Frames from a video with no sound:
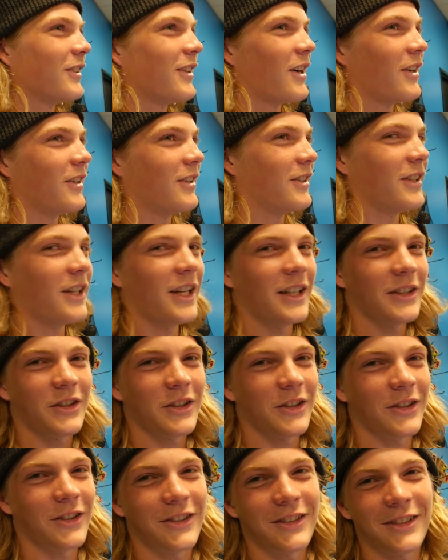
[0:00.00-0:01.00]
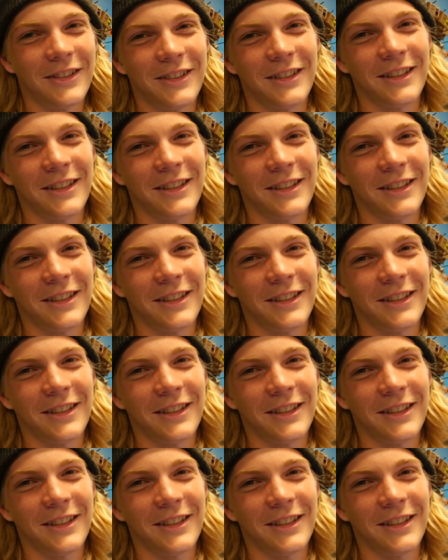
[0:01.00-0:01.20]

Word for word: I did that. Oh, I got it.